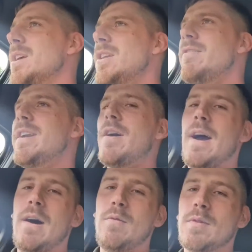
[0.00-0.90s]
really know
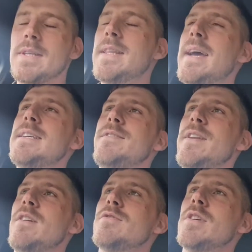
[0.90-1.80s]
how today's
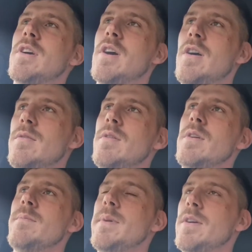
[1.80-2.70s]
video is going to go,
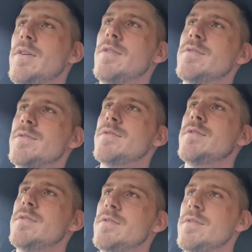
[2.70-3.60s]
because
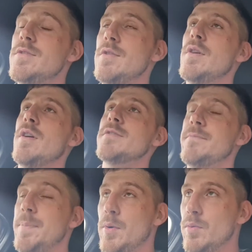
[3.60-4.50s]
the 2 cars I
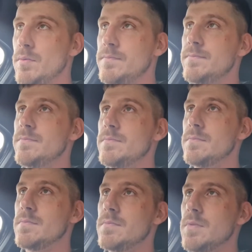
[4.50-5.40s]
bought,
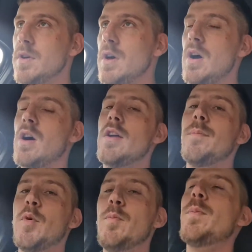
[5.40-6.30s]
I kind of
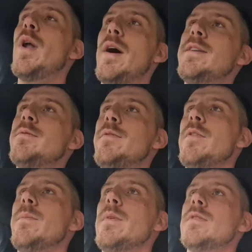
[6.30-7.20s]
bought blind with
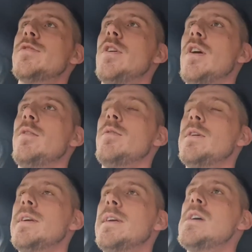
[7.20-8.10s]
them, so I
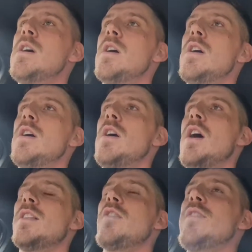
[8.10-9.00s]

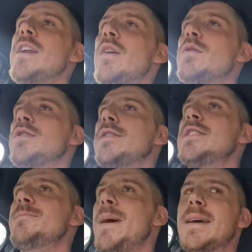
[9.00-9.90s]
don't really know what to
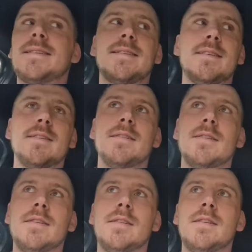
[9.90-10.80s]
expect.
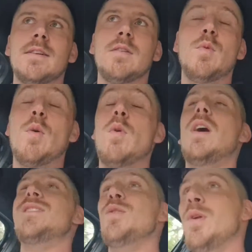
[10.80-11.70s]
Well, I
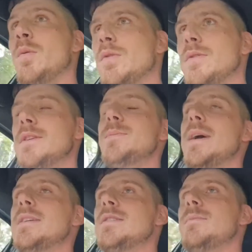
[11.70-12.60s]
do know what to
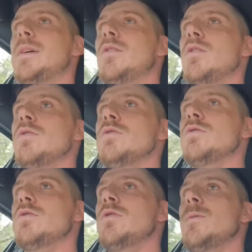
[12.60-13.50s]
expect, because